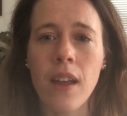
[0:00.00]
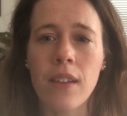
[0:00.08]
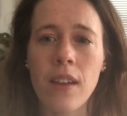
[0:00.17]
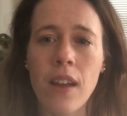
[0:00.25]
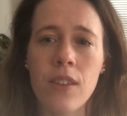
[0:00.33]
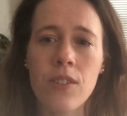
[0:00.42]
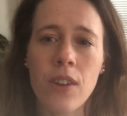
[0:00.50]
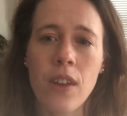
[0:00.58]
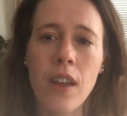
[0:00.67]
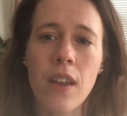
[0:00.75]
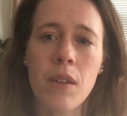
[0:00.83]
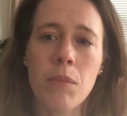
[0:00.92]
to
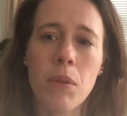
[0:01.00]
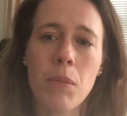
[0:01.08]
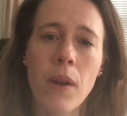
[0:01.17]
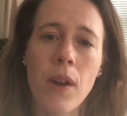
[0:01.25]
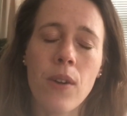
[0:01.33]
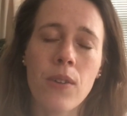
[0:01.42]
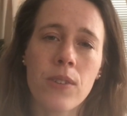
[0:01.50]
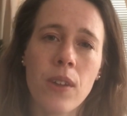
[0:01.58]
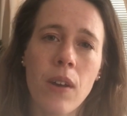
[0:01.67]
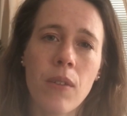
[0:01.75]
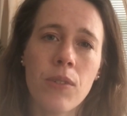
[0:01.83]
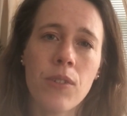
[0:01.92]
educate and prepare
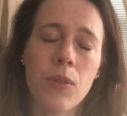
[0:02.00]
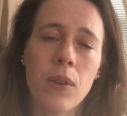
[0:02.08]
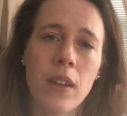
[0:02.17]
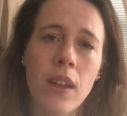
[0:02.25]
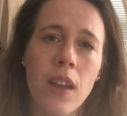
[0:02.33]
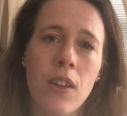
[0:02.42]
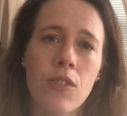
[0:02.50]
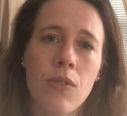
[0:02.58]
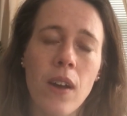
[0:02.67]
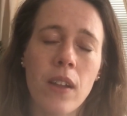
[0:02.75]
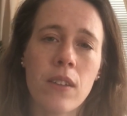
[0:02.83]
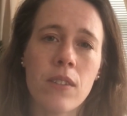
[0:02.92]
ourselves to engage
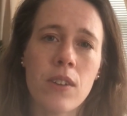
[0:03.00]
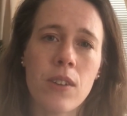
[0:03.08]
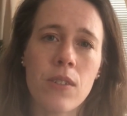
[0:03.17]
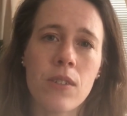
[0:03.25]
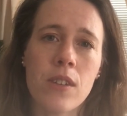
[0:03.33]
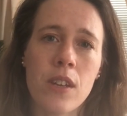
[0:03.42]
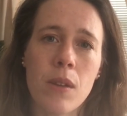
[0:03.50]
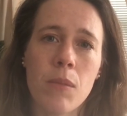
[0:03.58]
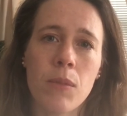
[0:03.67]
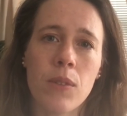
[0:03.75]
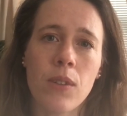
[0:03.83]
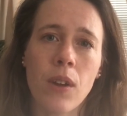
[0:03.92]
volunteer
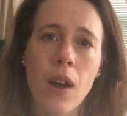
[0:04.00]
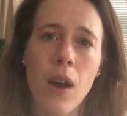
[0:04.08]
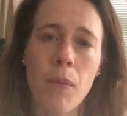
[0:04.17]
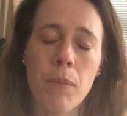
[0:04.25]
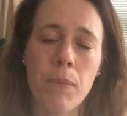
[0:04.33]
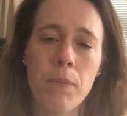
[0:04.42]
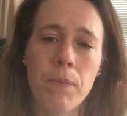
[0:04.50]
teams to come.